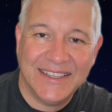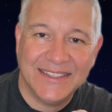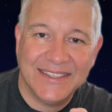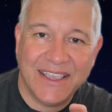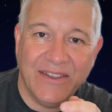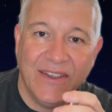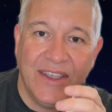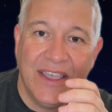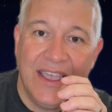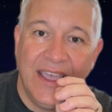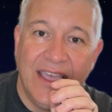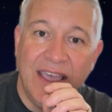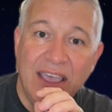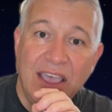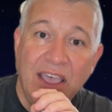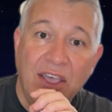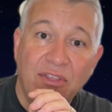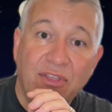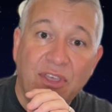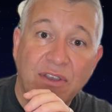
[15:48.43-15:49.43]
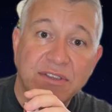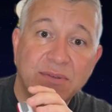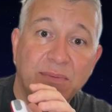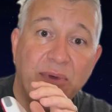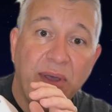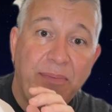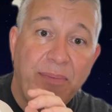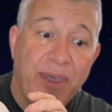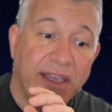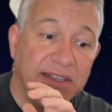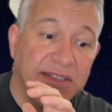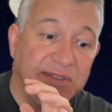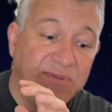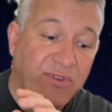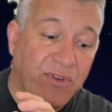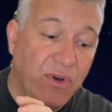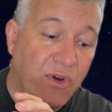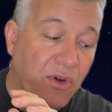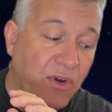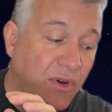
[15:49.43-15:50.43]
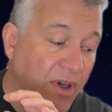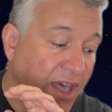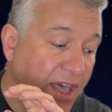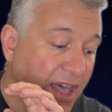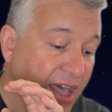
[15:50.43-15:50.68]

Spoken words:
So those are my picks for